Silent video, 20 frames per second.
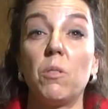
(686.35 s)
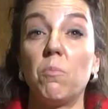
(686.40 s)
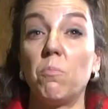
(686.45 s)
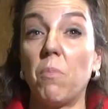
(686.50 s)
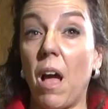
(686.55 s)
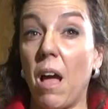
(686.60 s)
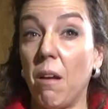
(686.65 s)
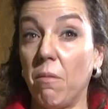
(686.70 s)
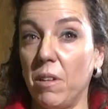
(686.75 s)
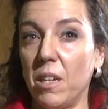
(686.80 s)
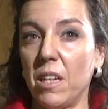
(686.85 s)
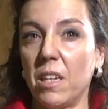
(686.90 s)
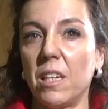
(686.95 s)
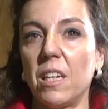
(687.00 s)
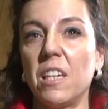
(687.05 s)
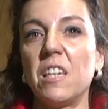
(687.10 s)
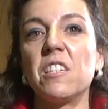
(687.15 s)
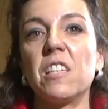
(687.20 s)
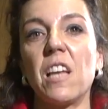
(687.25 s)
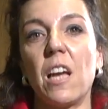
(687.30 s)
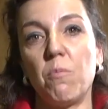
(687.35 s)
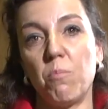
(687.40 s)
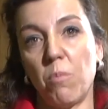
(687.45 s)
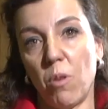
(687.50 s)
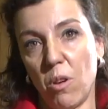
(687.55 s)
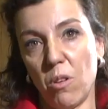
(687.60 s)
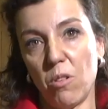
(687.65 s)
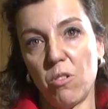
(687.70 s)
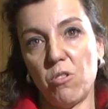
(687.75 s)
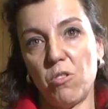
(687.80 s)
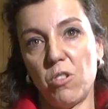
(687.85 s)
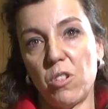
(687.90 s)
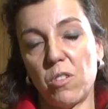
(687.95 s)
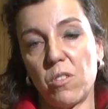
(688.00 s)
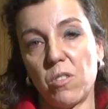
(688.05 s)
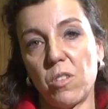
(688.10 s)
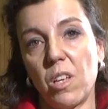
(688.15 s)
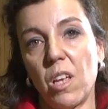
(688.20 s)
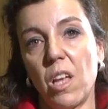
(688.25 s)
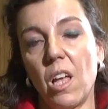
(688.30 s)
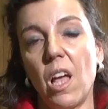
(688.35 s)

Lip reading: Republic, in typologies,